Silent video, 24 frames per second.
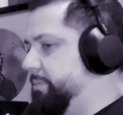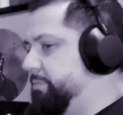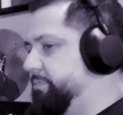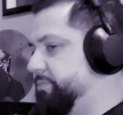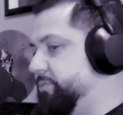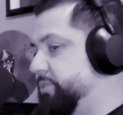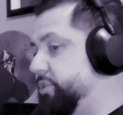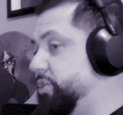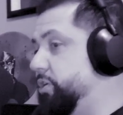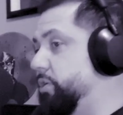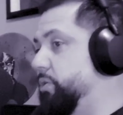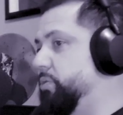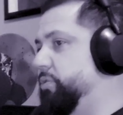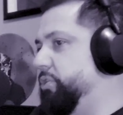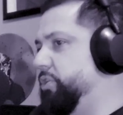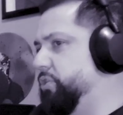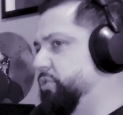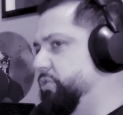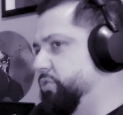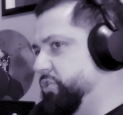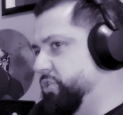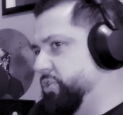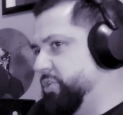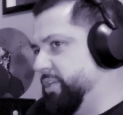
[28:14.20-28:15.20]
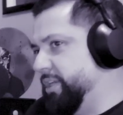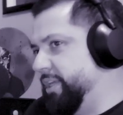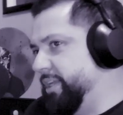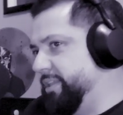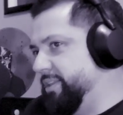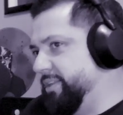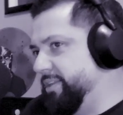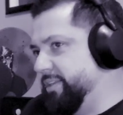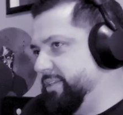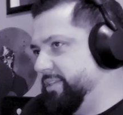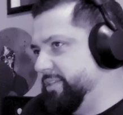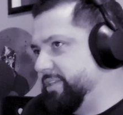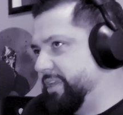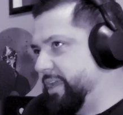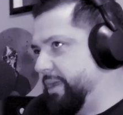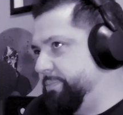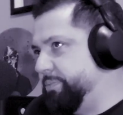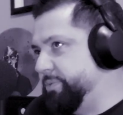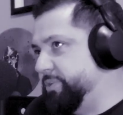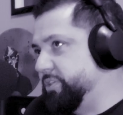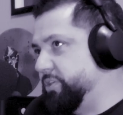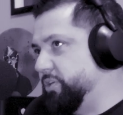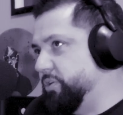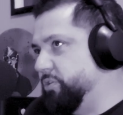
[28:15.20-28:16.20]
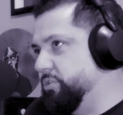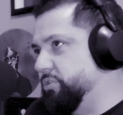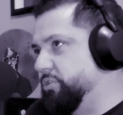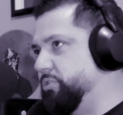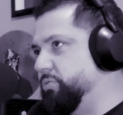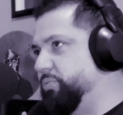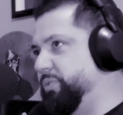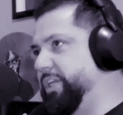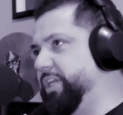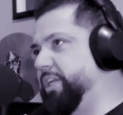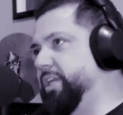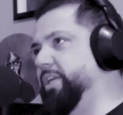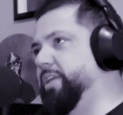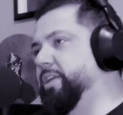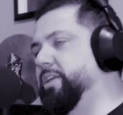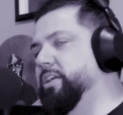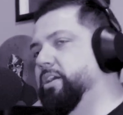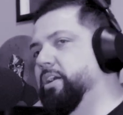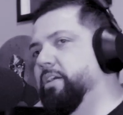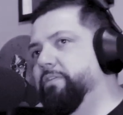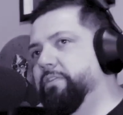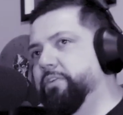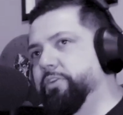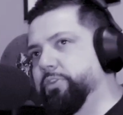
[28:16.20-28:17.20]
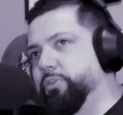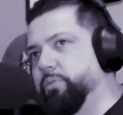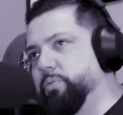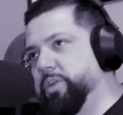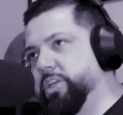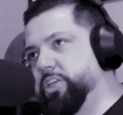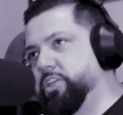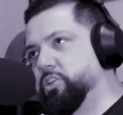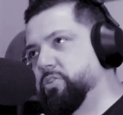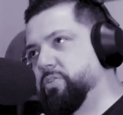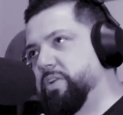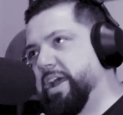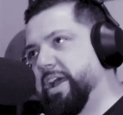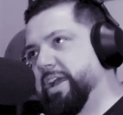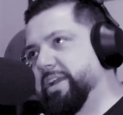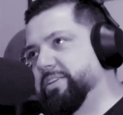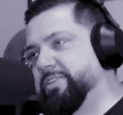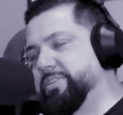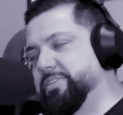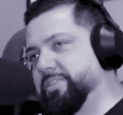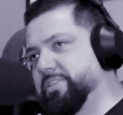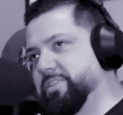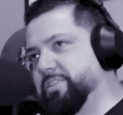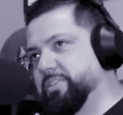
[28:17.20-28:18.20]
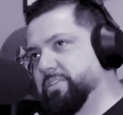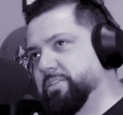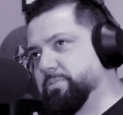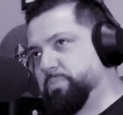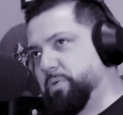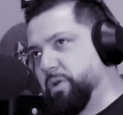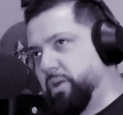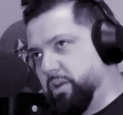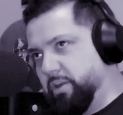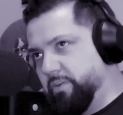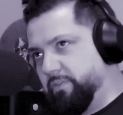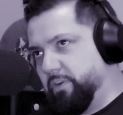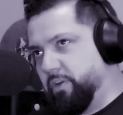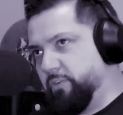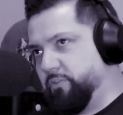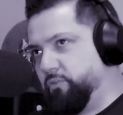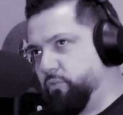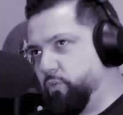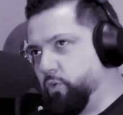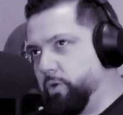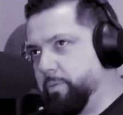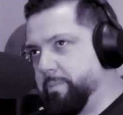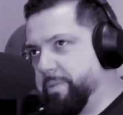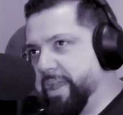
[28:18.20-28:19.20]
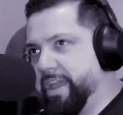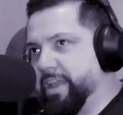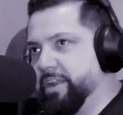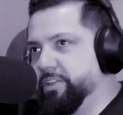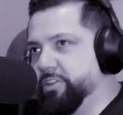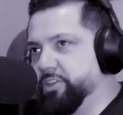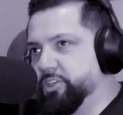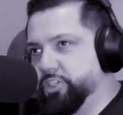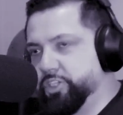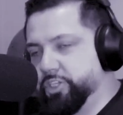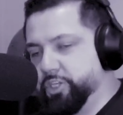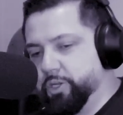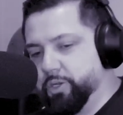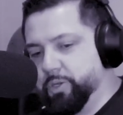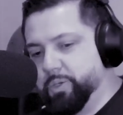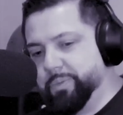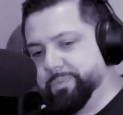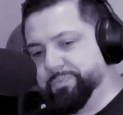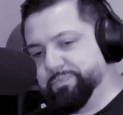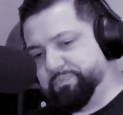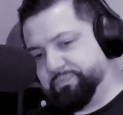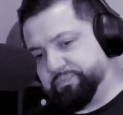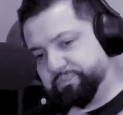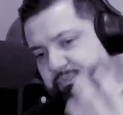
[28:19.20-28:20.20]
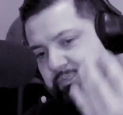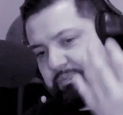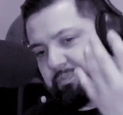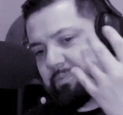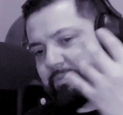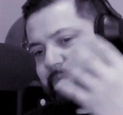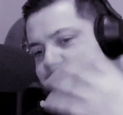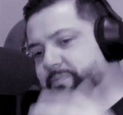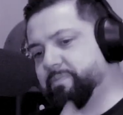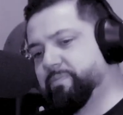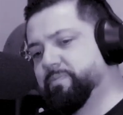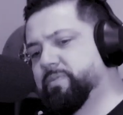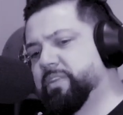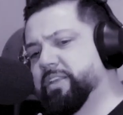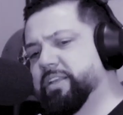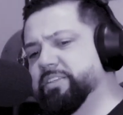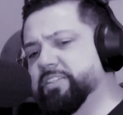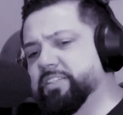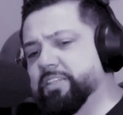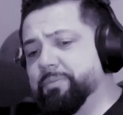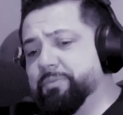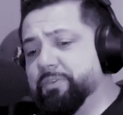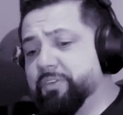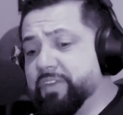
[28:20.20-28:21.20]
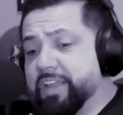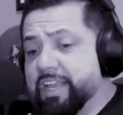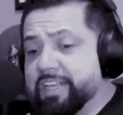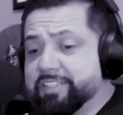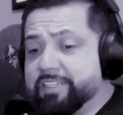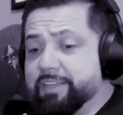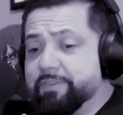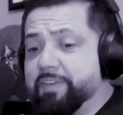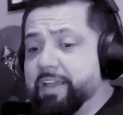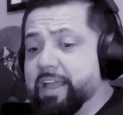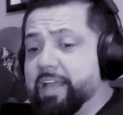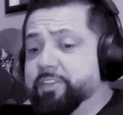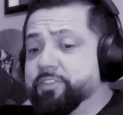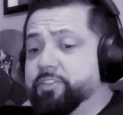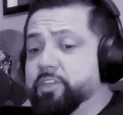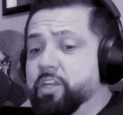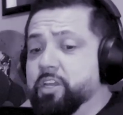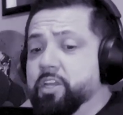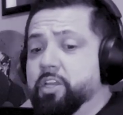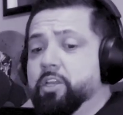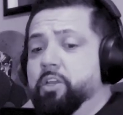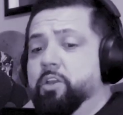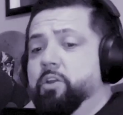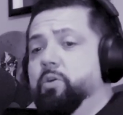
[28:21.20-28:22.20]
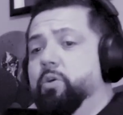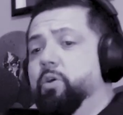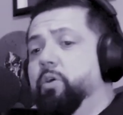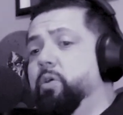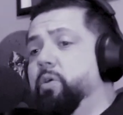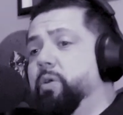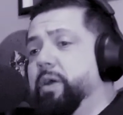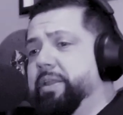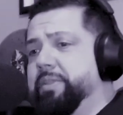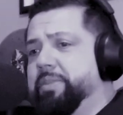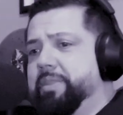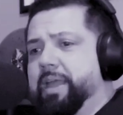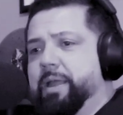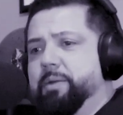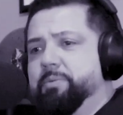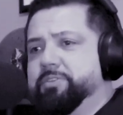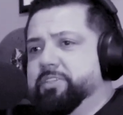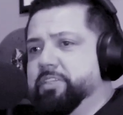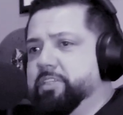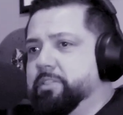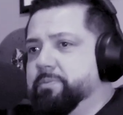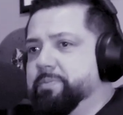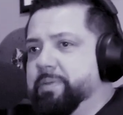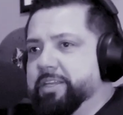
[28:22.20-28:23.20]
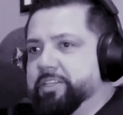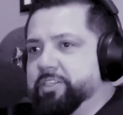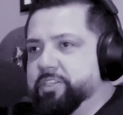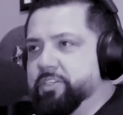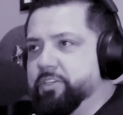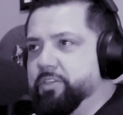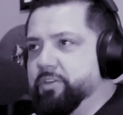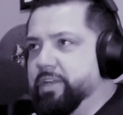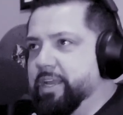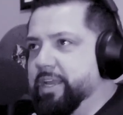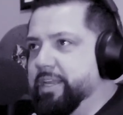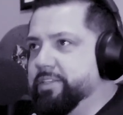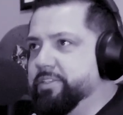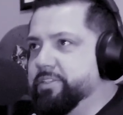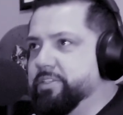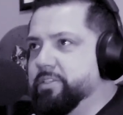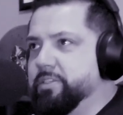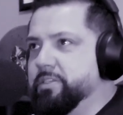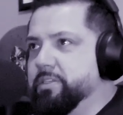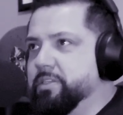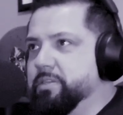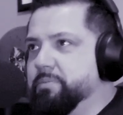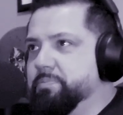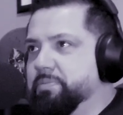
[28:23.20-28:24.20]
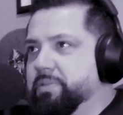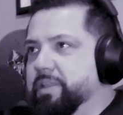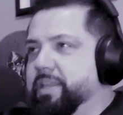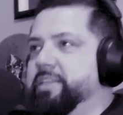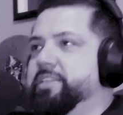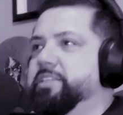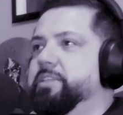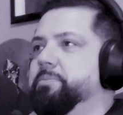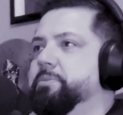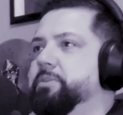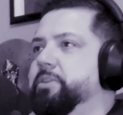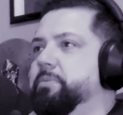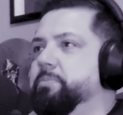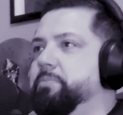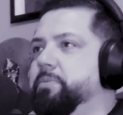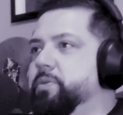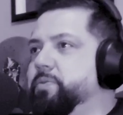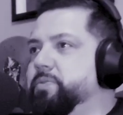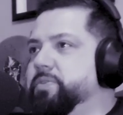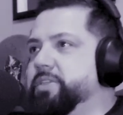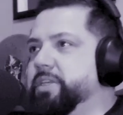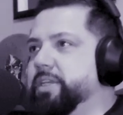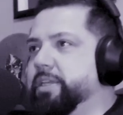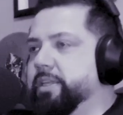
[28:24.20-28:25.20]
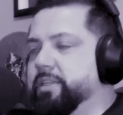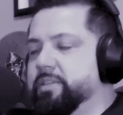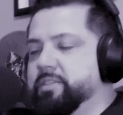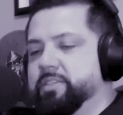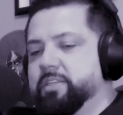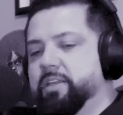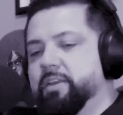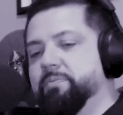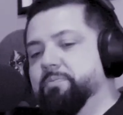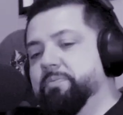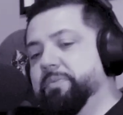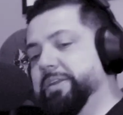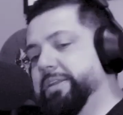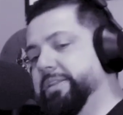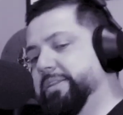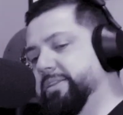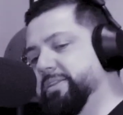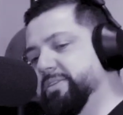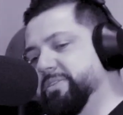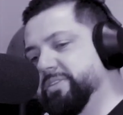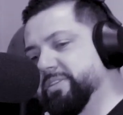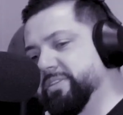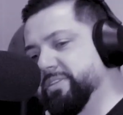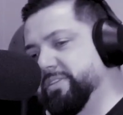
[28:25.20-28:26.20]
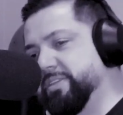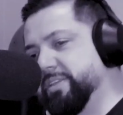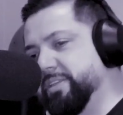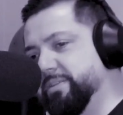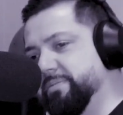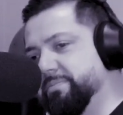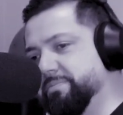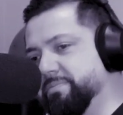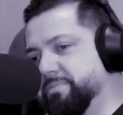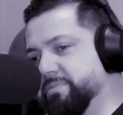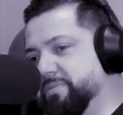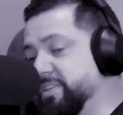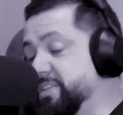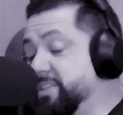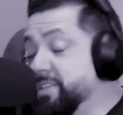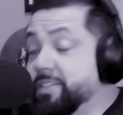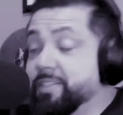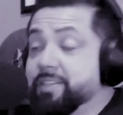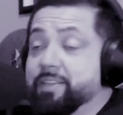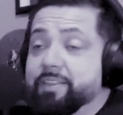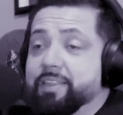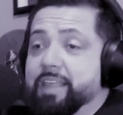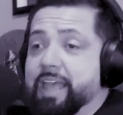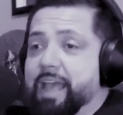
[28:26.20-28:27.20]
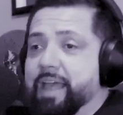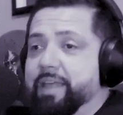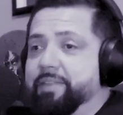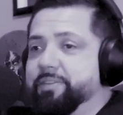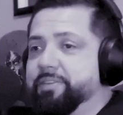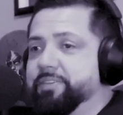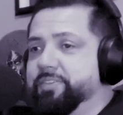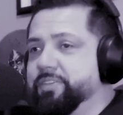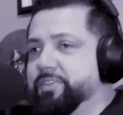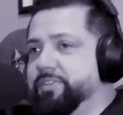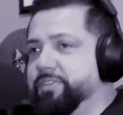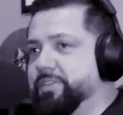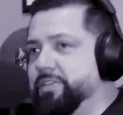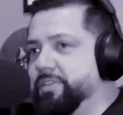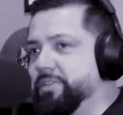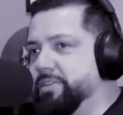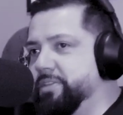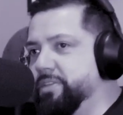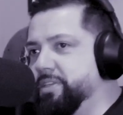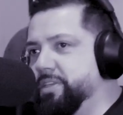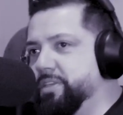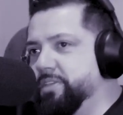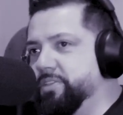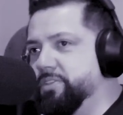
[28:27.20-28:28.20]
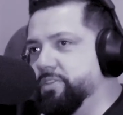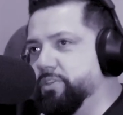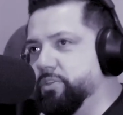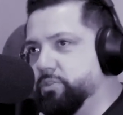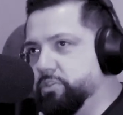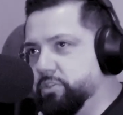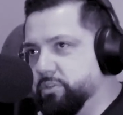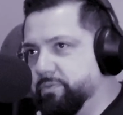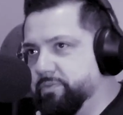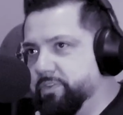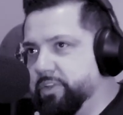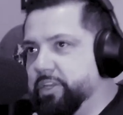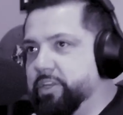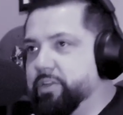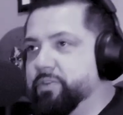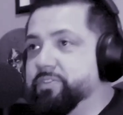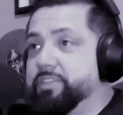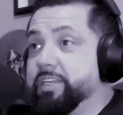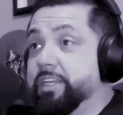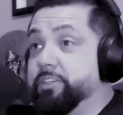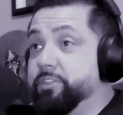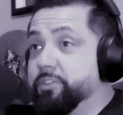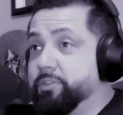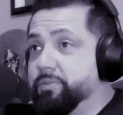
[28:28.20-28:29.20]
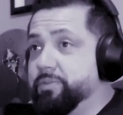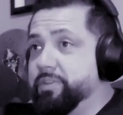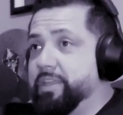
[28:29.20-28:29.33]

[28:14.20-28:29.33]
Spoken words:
So usually in these episodes, we cover 3 tracks. This is part of our format of the show. Some of you guys have asked, I was expecting you guys to play some of the music and stuff, but this isn't that. This isn't these YouTube videos that do